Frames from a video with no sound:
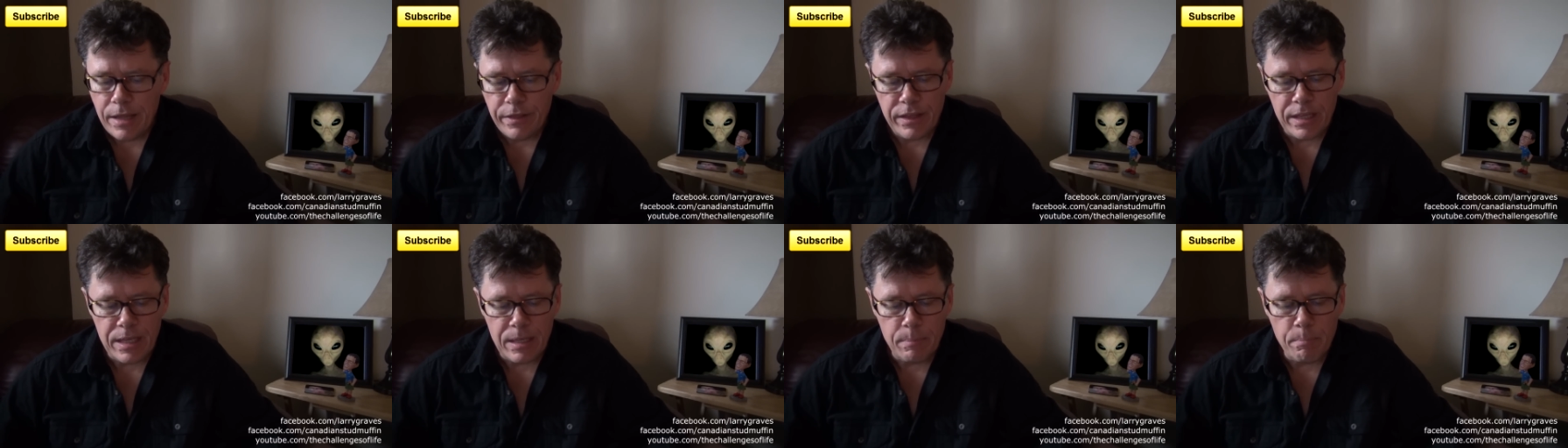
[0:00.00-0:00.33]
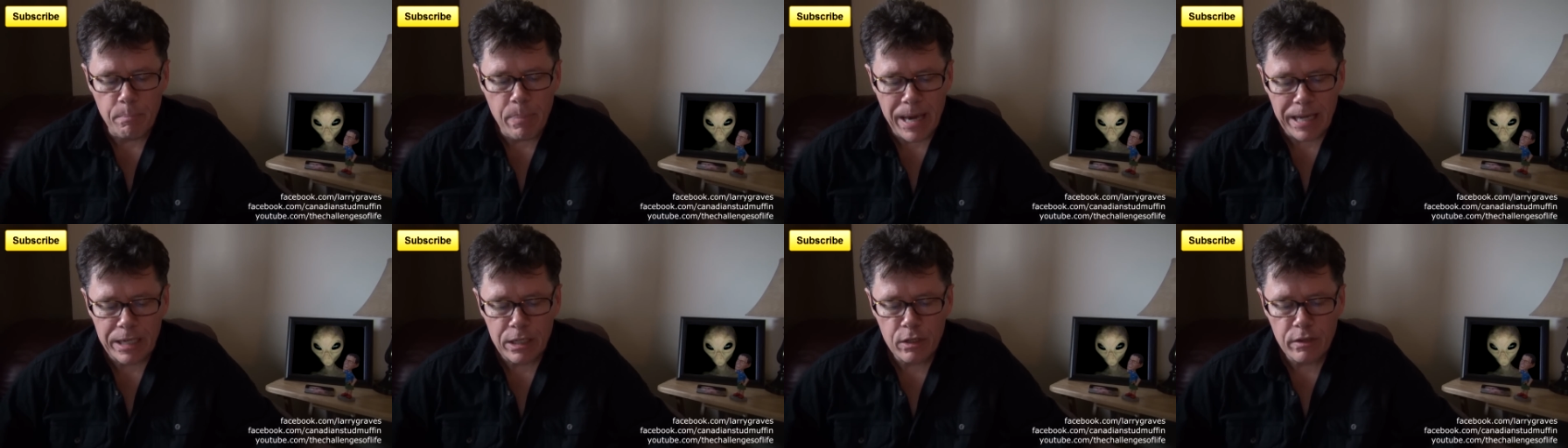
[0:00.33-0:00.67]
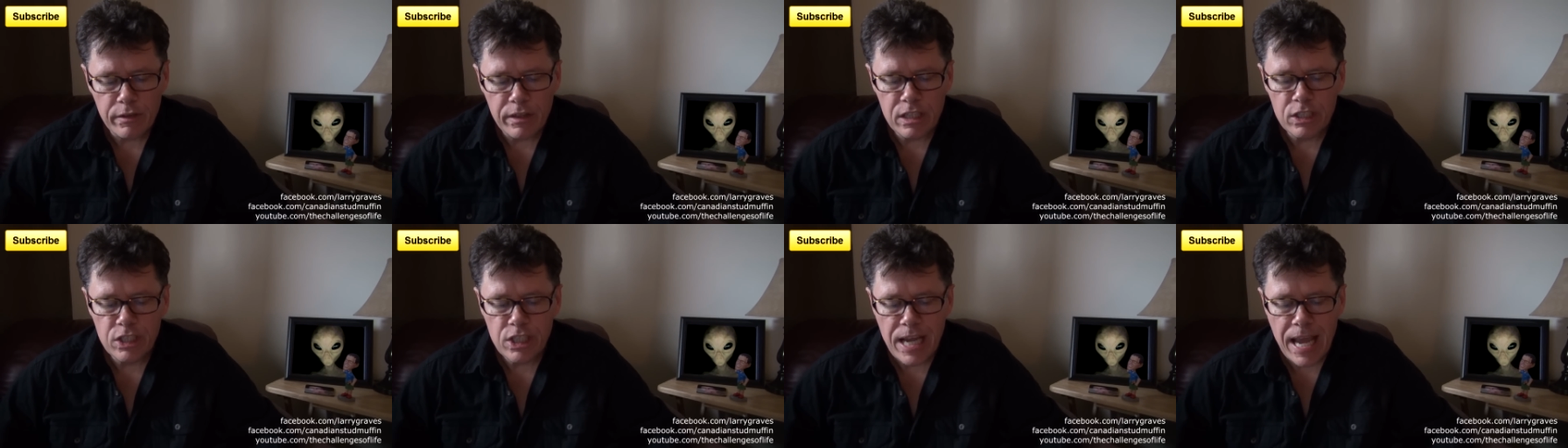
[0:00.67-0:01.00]
the
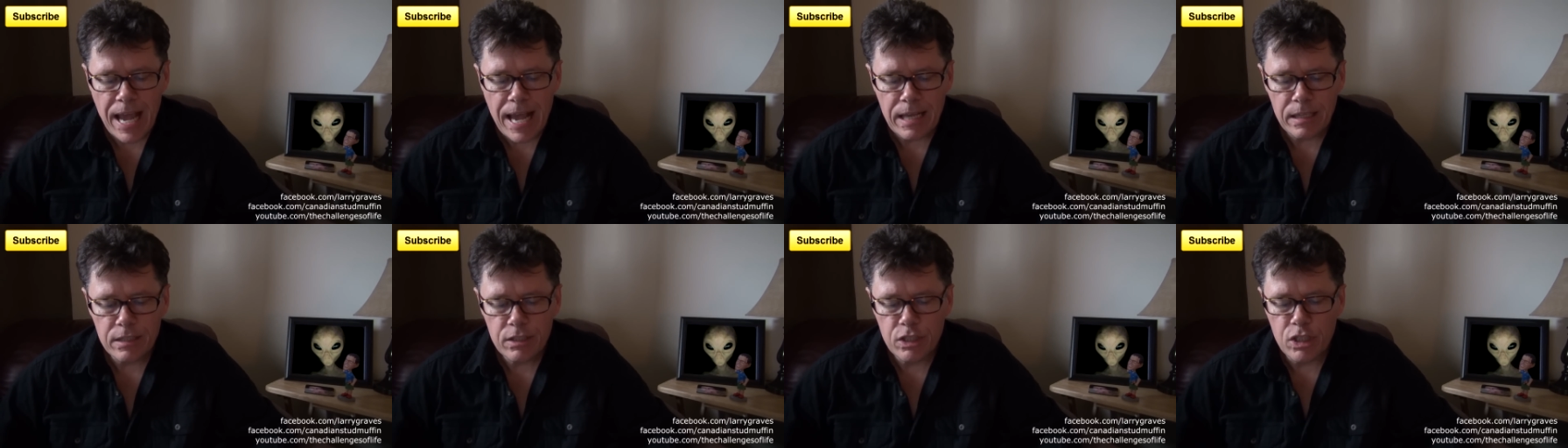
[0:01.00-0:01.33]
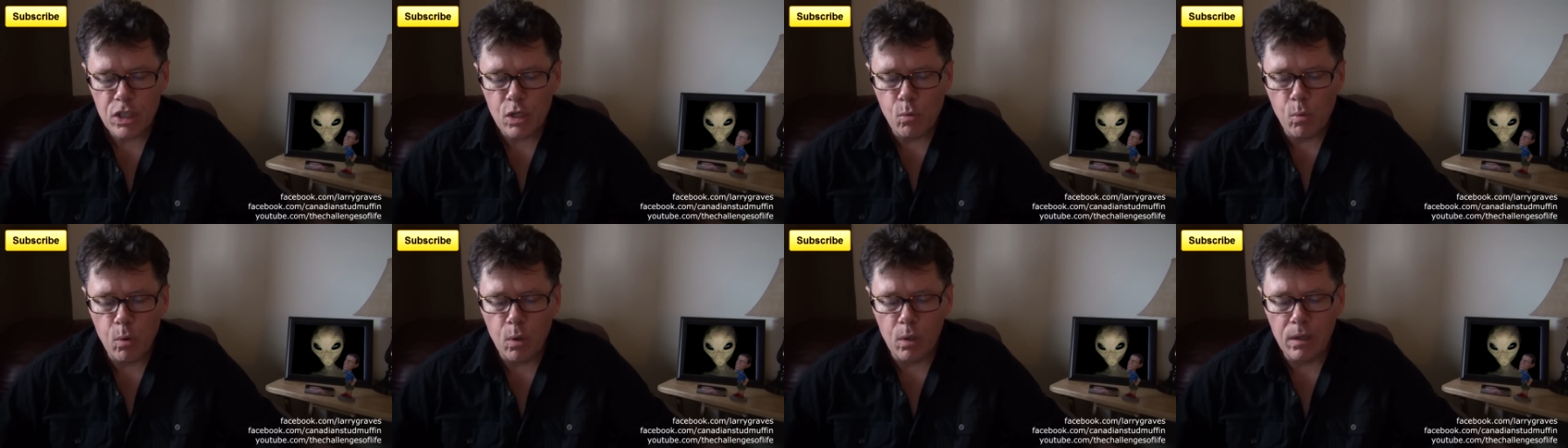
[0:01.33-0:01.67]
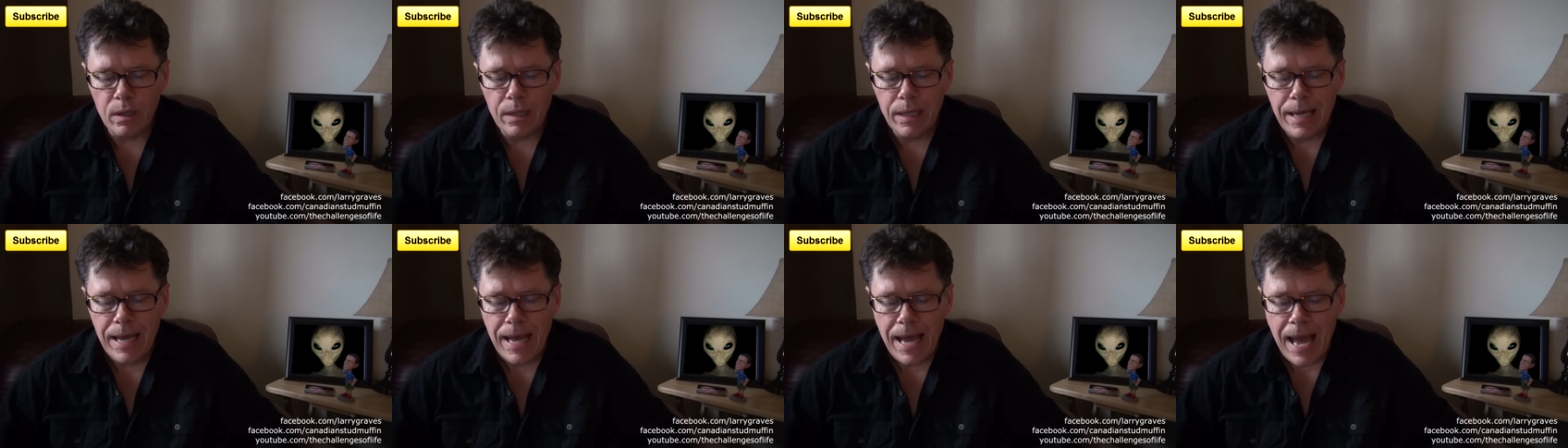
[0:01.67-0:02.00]
better the chance you
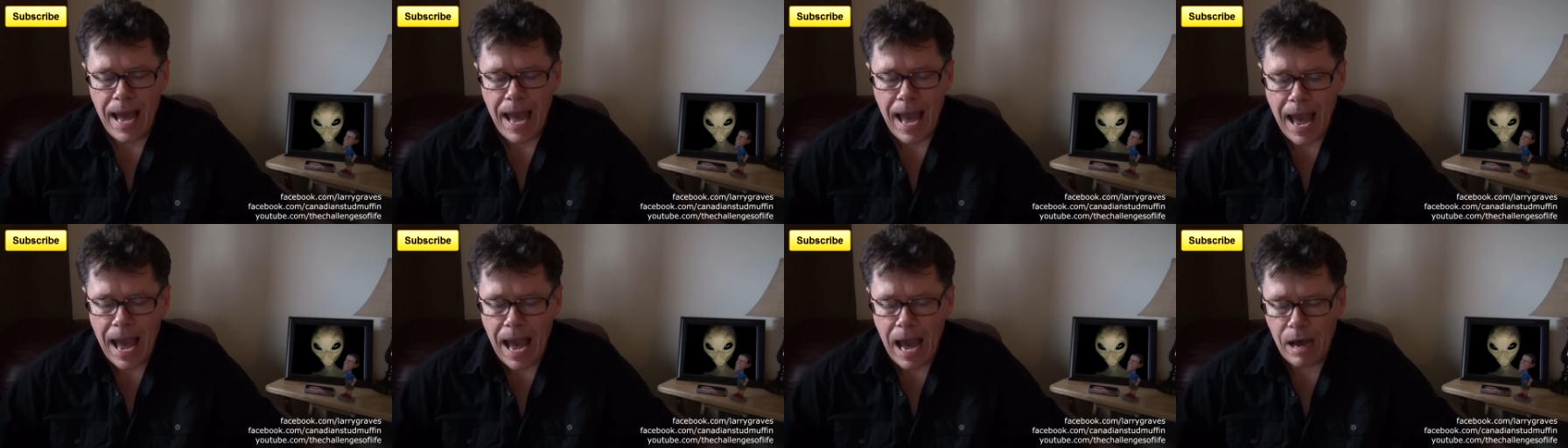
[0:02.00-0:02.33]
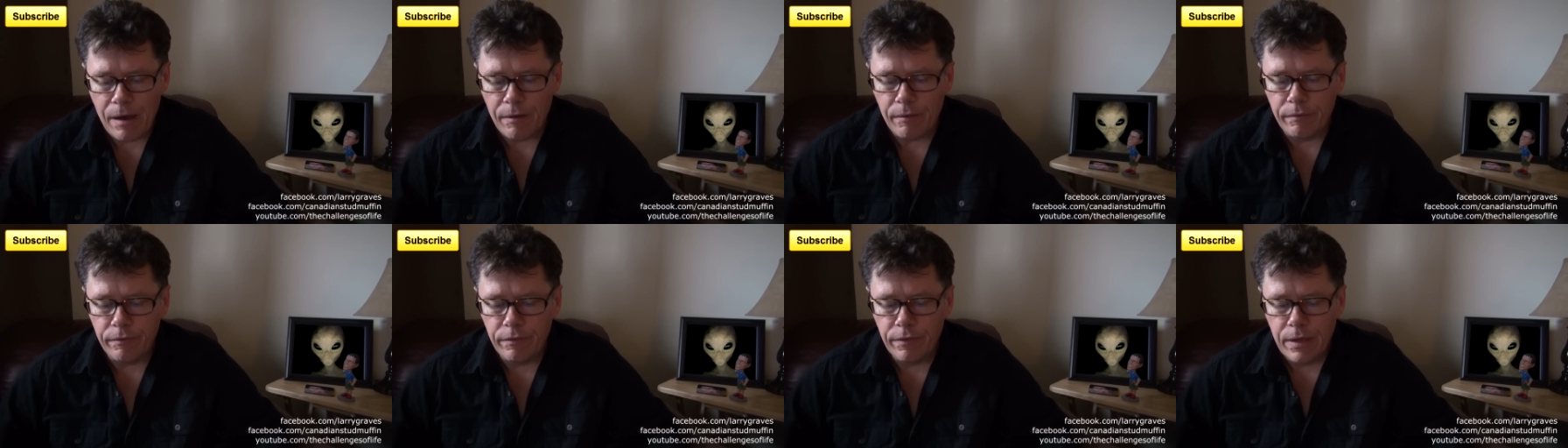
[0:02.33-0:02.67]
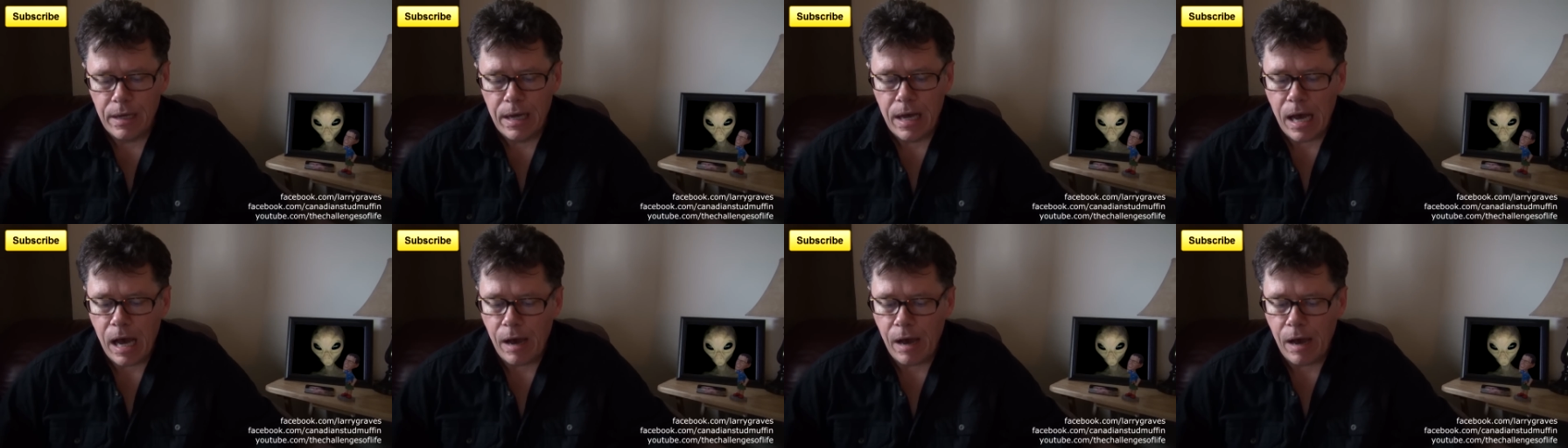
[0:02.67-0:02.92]
will have